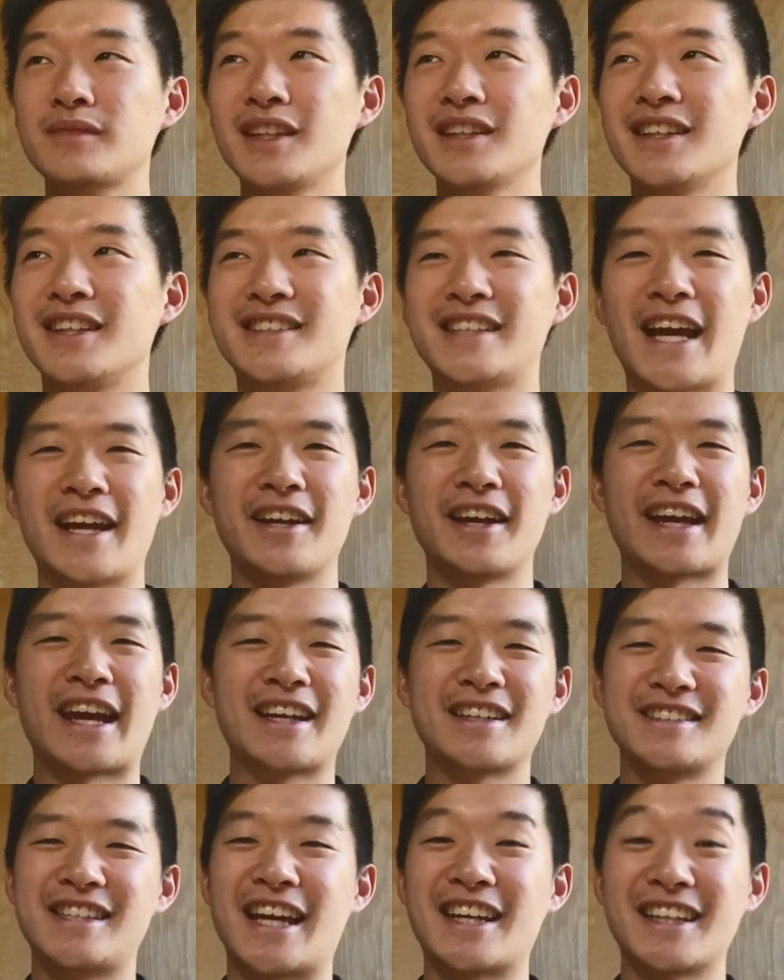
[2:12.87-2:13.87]
the
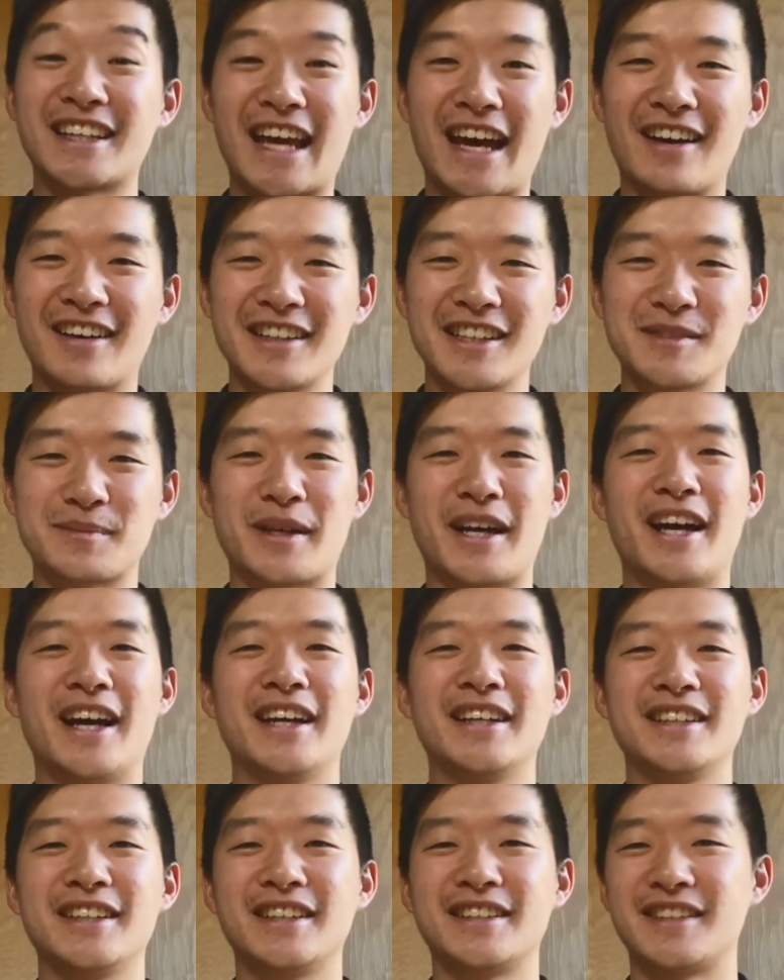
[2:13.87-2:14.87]
technicalities
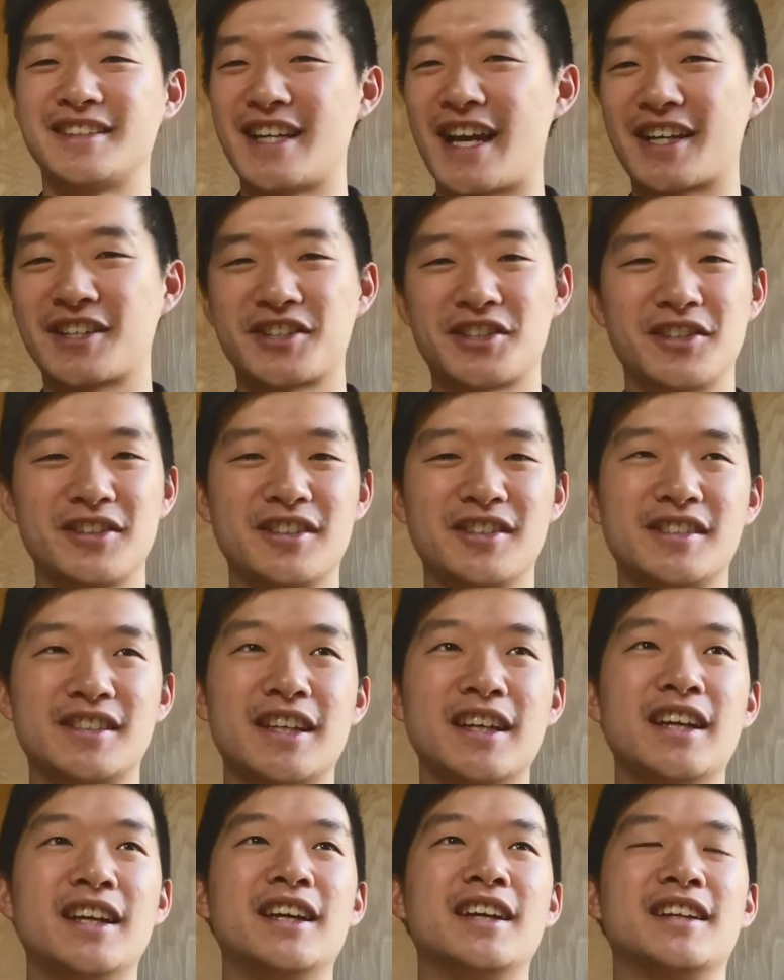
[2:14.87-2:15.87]
behind it, the textures,
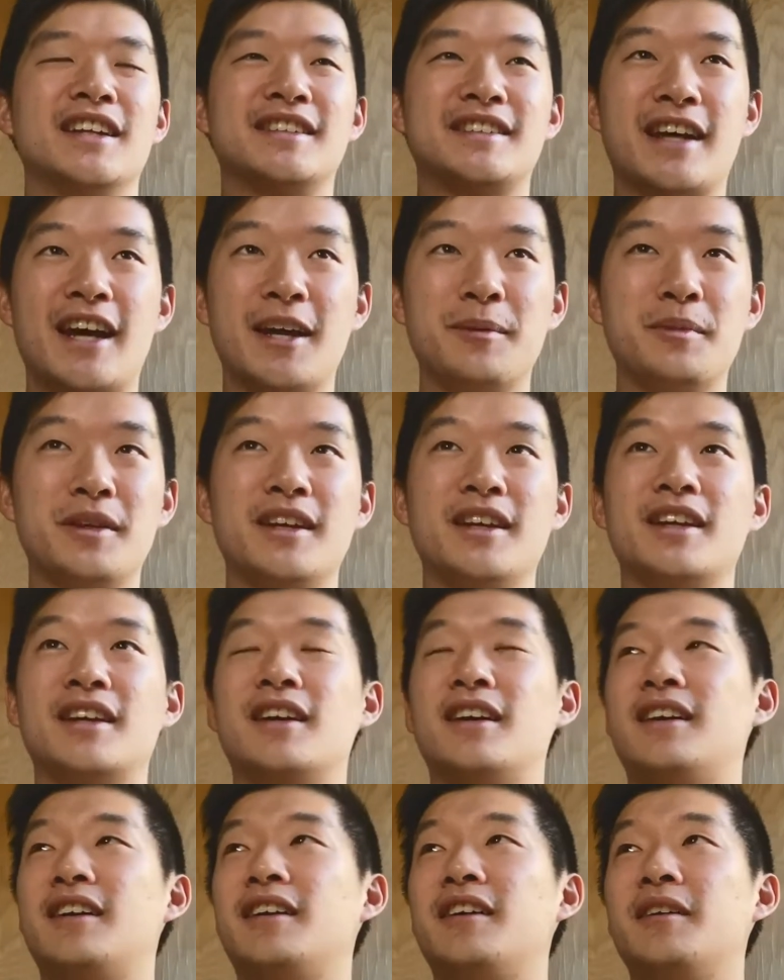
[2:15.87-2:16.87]
the timing,
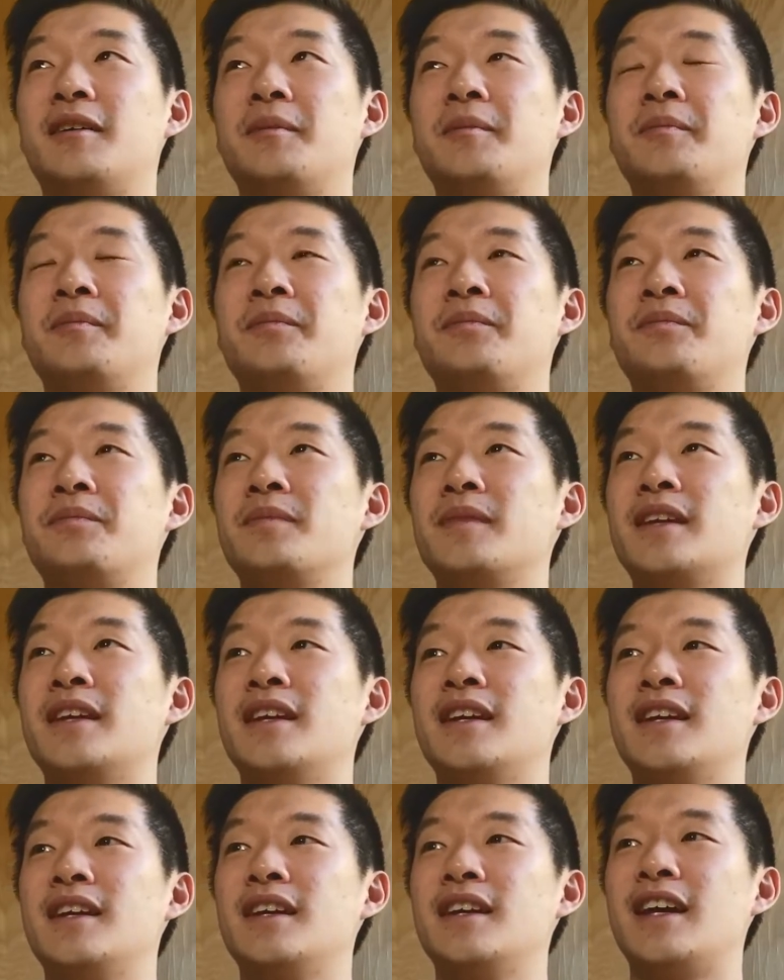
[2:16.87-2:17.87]

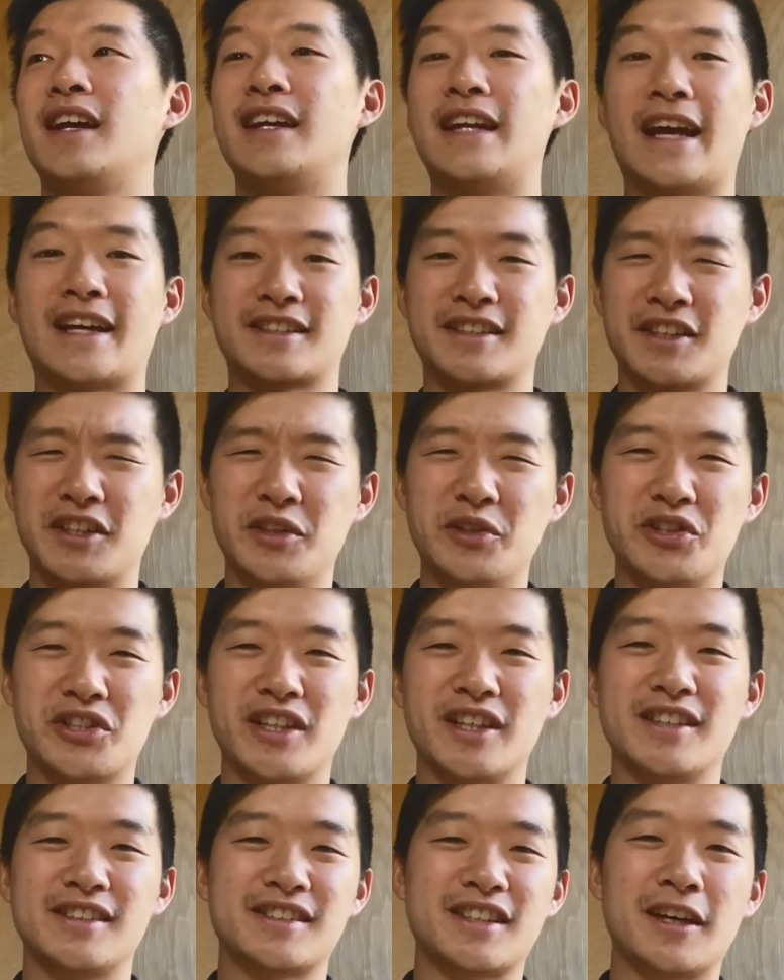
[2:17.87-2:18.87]
and
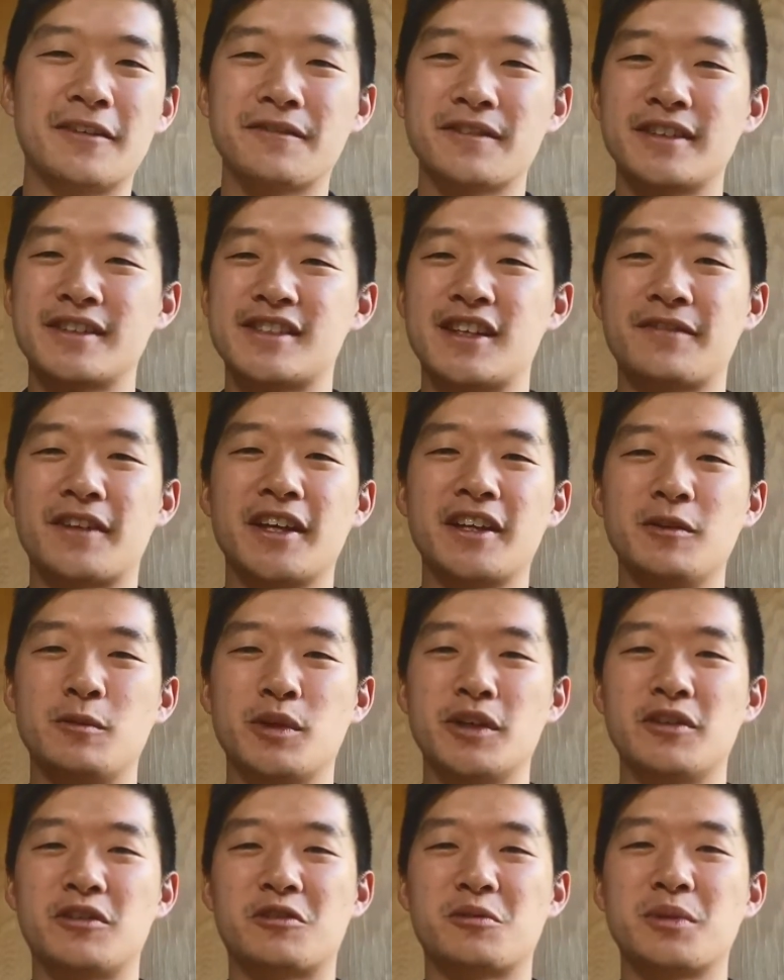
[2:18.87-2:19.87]
execution, stuff that you
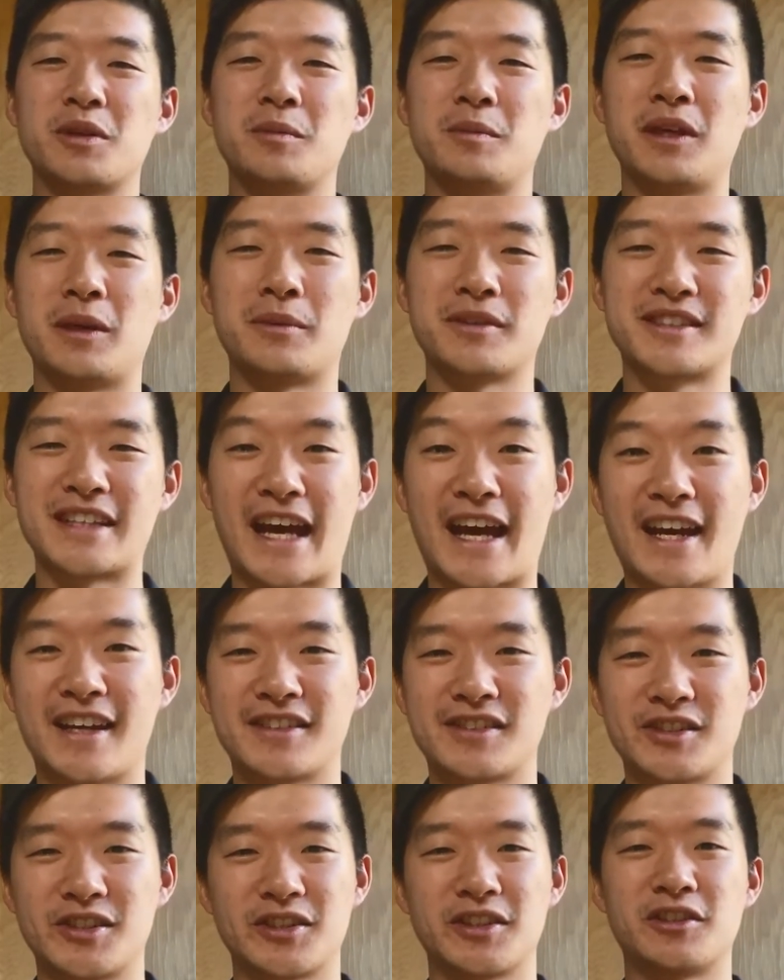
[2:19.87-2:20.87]
wouldn't normally be able to
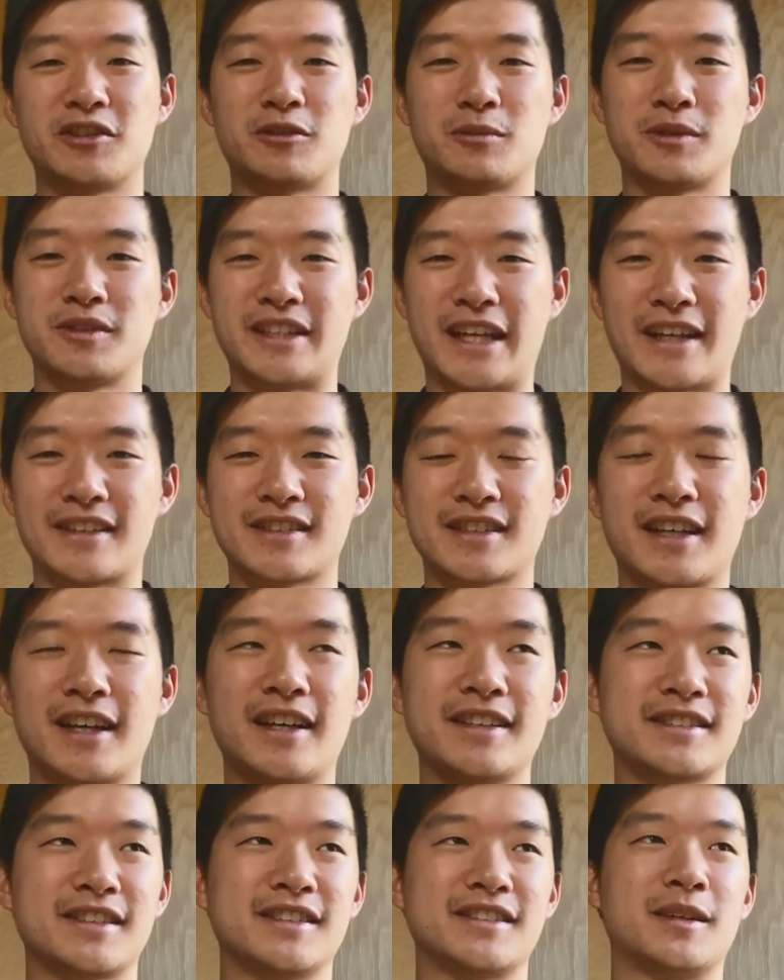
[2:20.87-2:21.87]
ask during a normal dance
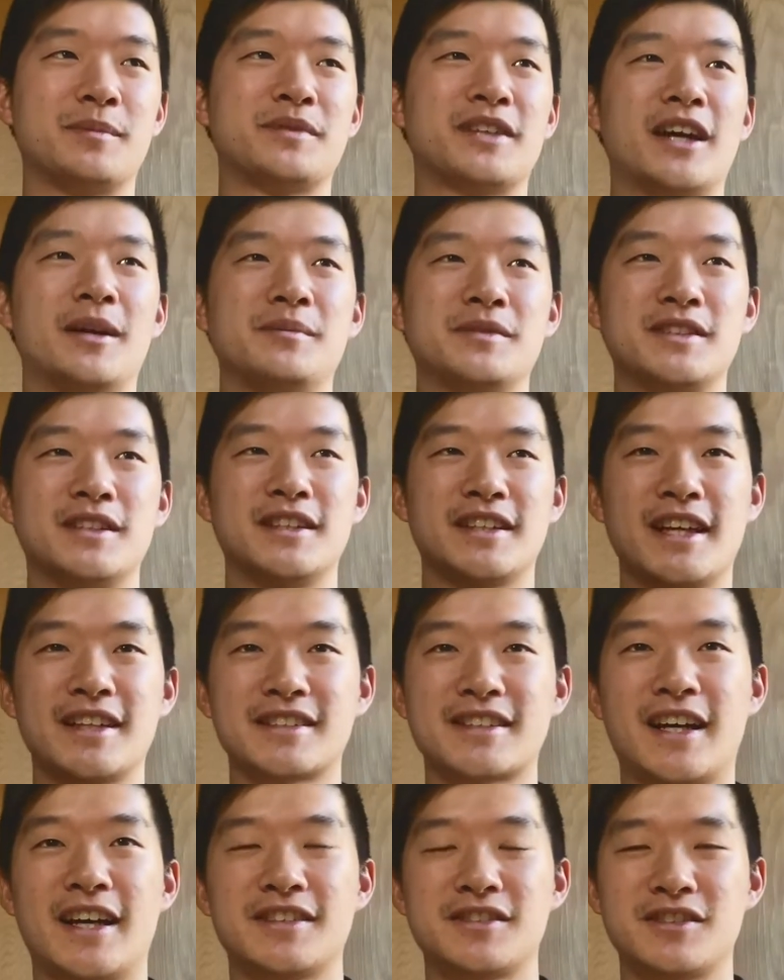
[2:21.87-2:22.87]
class, because sometimes in a dance
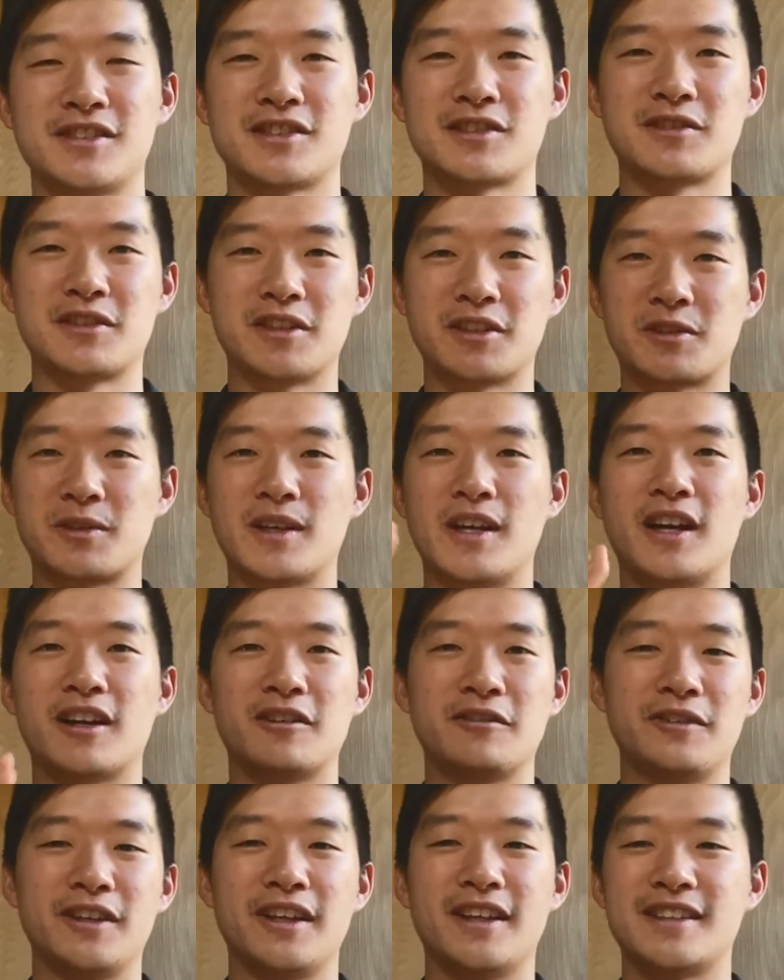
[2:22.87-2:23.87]
class you're just learning the
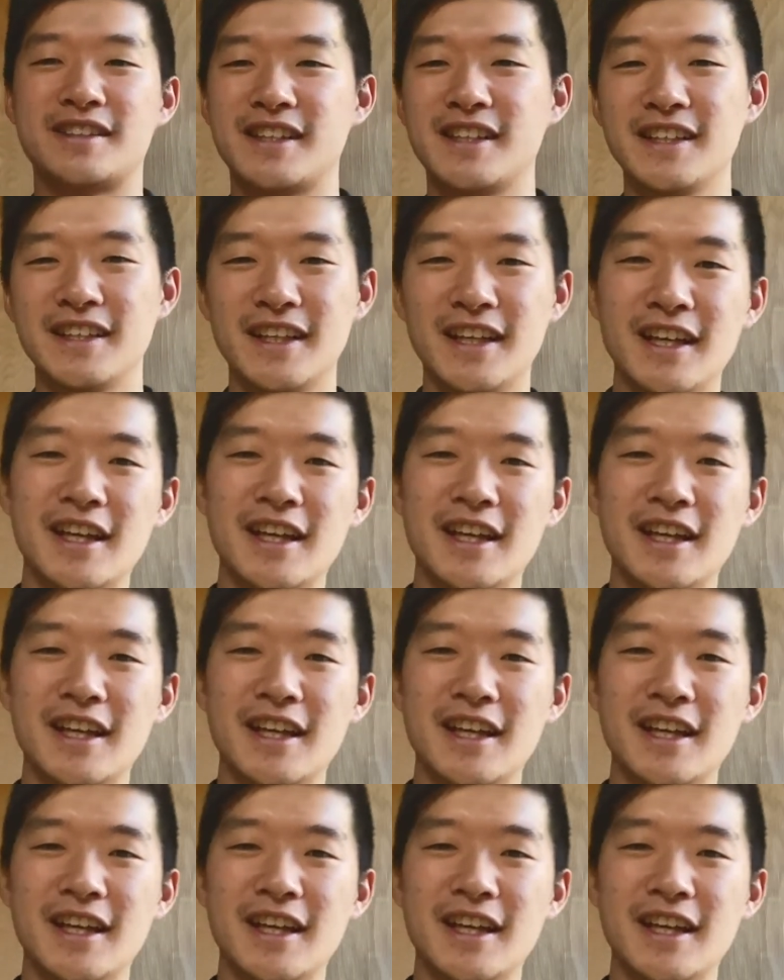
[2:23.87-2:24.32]
choreography, that's it.